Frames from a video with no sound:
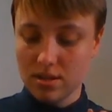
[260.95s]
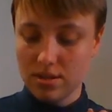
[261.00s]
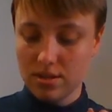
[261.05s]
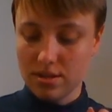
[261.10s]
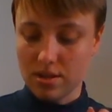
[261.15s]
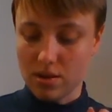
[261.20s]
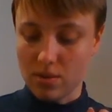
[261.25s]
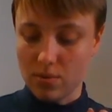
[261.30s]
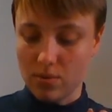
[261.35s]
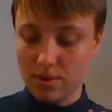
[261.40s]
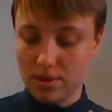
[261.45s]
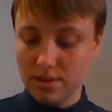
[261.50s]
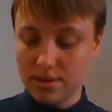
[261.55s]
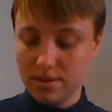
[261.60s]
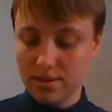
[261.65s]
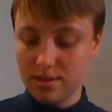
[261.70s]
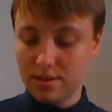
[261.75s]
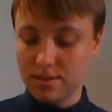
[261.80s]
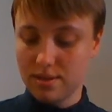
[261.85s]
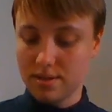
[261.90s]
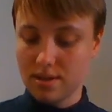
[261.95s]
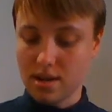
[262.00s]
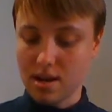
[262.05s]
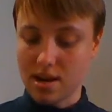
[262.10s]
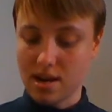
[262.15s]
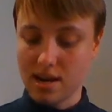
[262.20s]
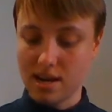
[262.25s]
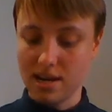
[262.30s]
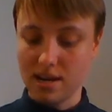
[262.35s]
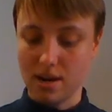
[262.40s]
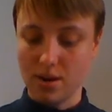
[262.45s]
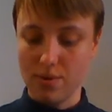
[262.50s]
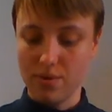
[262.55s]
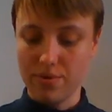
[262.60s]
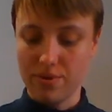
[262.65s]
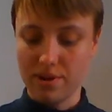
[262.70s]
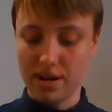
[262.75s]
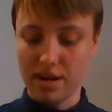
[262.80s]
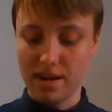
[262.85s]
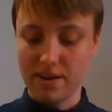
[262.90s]
So I know
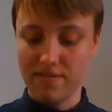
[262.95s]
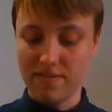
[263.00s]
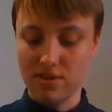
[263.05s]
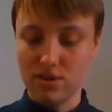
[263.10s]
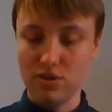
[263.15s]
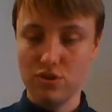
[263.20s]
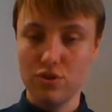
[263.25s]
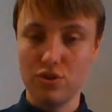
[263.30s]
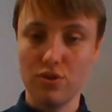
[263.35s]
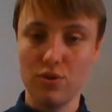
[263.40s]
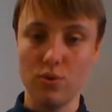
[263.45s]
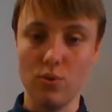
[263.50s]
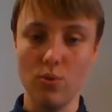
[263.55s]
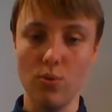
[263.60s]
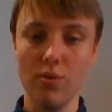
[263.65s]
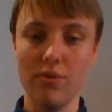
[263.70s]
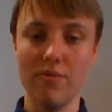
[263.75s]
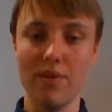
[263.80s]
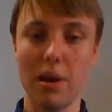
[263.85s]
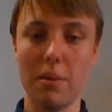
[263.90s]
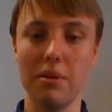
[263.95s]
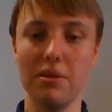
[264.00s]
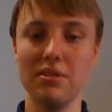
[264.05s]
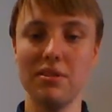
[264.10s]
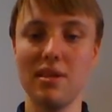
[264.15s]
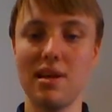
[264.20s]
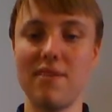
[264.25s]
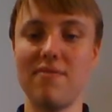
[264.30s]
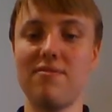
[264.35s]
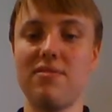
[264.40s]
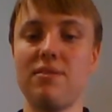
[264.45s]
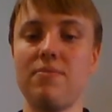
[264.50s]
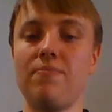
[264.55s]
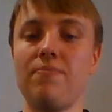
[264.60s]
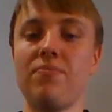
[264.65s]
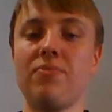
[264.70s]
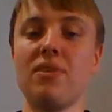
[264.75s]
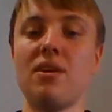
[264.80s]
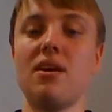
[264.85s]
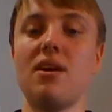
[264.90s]
that I have two rabbits left.
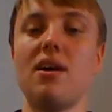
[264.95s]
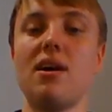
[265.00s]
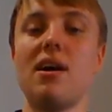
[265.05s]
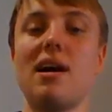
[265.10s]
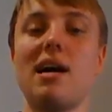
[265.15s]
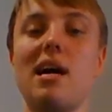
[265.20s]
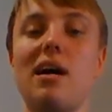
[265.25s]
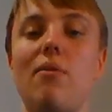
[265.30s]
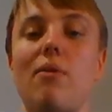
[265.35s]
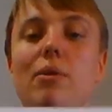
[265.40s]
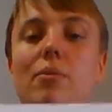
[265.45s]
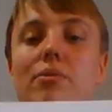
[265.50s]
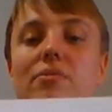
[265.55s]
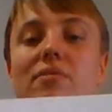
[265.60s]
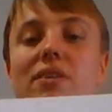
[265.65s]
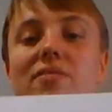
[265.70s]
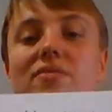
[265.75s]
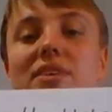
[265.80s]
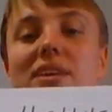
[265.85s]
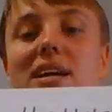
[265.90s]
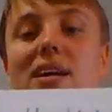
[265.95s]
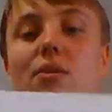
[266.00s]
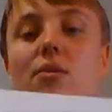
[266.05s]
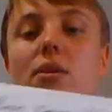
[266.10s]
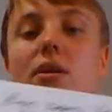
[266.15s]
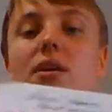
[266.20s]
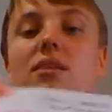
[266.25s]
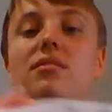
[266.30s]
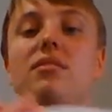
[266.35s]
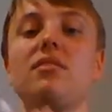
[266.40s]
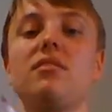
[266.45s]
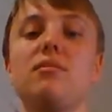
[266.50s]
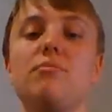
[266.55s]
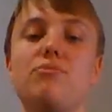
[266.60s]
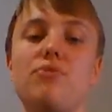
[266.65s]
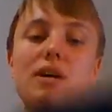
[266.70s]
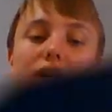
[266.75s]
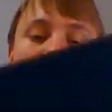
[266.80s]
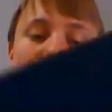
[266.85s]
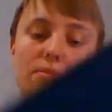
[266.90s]
How I would write that out as a
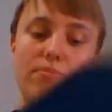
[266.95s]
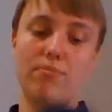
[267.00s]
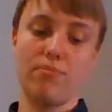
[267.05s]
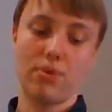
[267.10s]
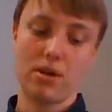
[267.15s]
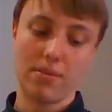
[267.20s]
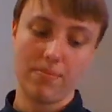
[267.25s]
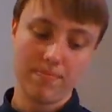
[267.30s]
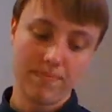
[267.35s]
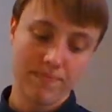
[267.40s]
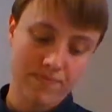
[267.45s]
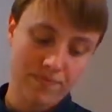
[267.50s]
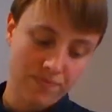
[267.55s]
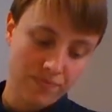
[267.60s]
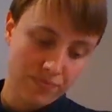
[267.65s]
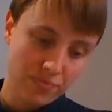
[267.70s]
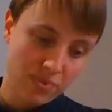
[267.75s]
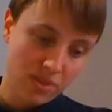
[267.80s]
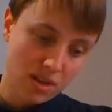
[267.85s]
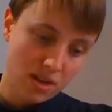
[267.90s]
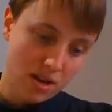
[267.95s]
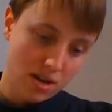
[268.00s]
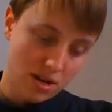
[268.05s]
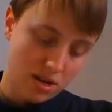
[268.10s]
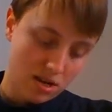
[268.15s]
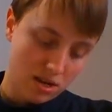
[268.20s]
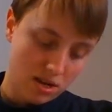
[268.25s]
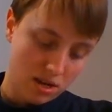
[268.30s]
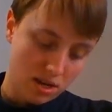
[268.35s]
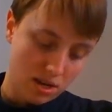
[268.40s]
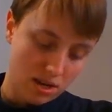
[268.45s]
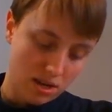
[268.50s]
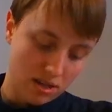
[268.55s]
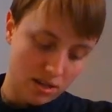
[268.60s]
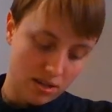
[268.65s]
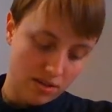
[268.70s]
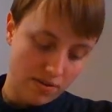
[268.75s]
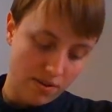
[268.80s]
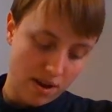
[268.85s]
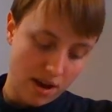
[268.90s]
subtraction problem
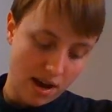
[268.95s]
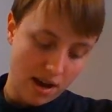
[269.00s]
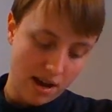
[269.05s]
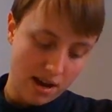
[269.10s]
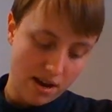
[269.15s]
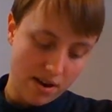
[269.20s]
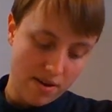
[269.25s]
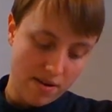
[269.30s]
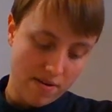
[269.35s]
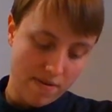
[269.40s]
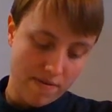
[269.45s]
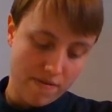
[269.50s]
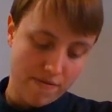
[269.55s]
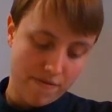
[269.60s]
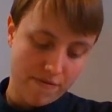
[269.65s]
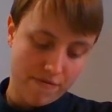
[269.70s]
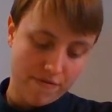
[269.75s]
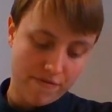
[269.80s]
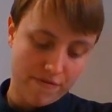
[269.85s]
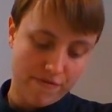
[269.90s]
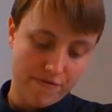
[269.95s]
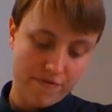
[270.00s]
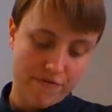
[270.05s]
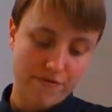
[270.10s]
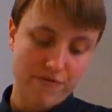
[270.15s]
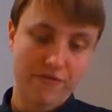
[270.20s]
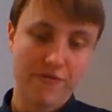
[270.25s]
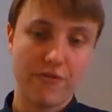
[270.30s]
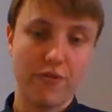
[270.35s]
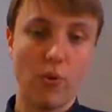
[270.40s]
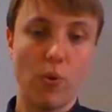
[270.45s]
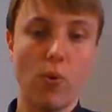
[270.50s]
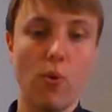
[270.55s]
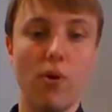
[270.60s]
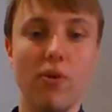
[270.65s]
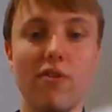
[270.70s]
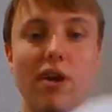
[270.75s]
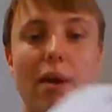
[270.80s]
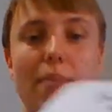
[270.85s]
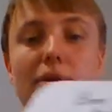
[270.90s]
is I had
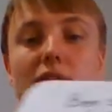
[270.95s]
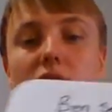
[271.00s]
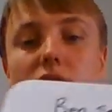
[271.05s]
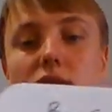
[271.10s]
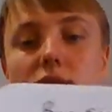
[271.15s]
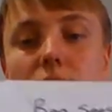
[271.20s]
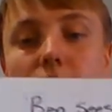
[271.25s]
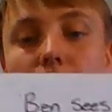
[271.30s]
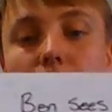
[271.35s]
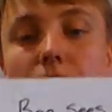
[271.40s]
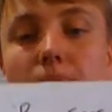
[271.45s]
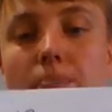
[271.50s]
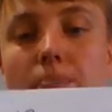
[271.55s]
four rabbits.